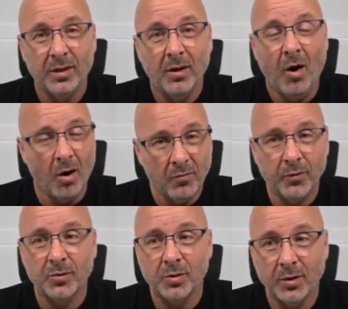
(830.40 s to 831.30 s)

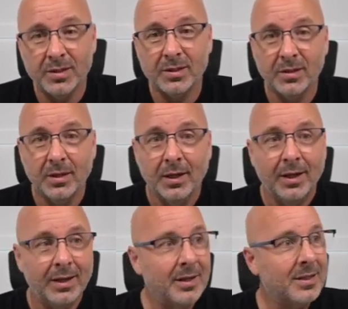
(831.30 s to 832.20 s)
to us.
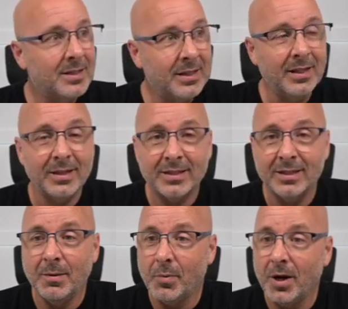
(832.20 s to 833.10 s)
It's sending us in
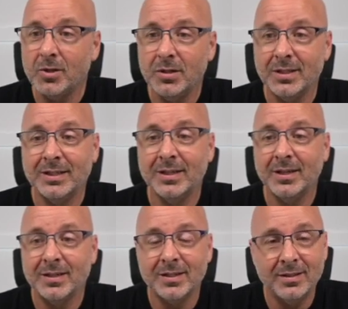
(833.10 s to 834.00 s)
depression, it's sending
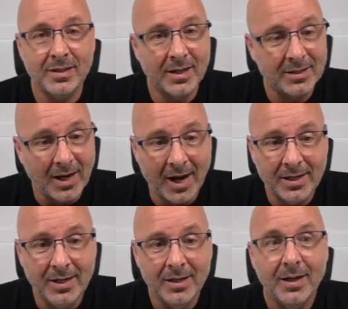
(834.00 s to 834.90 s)
us into
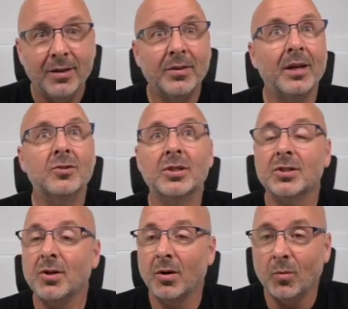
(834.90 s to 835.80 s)
anxiety, things
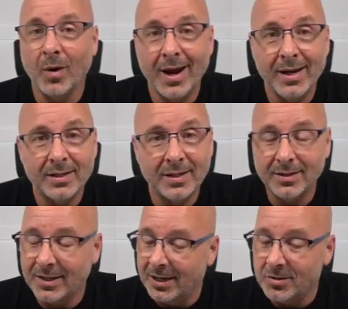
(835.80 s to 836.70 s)
just aren't right,
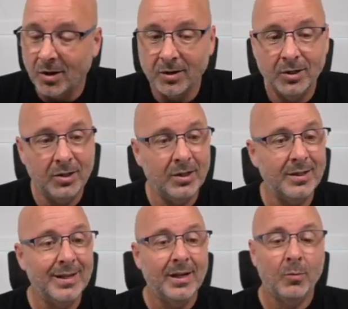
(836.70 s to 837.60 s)
things aren't
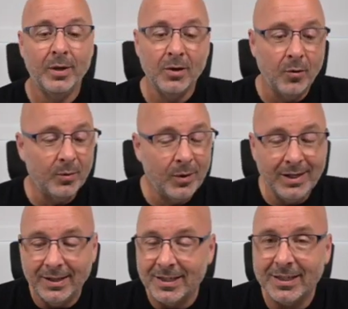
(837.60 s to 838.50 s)
good. We know that we
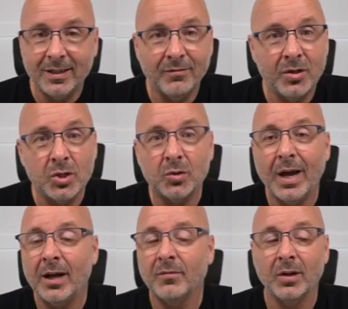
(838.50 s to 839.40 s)
need this individual
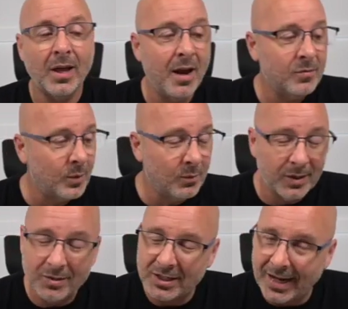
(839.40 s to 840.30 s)
out of our lives.
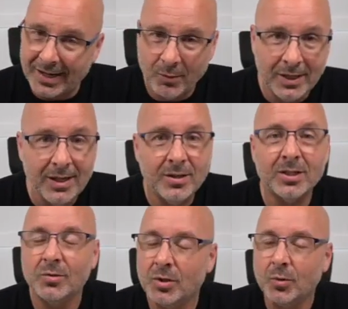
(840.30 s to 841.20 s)
We need
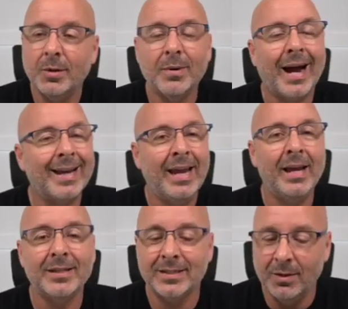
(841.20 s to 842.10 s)
this tree, but I
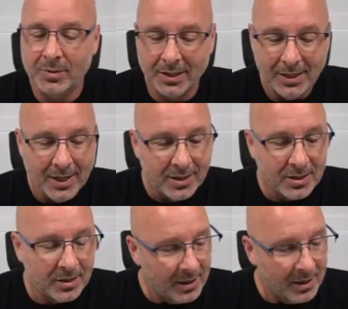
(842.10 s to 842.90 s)
can't seem to